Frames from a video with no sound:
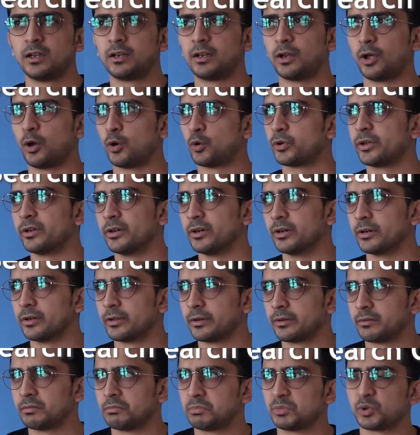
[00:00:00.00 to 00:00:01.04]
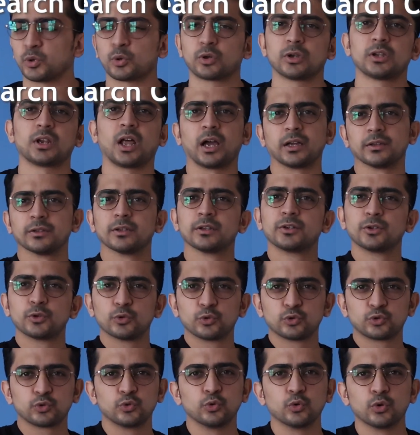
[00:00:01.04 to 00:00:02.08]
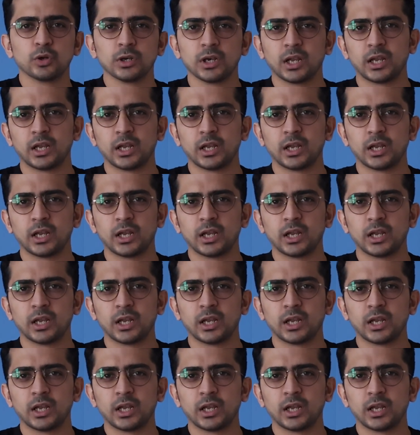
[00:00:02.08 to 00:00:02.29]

Now here you can either use Google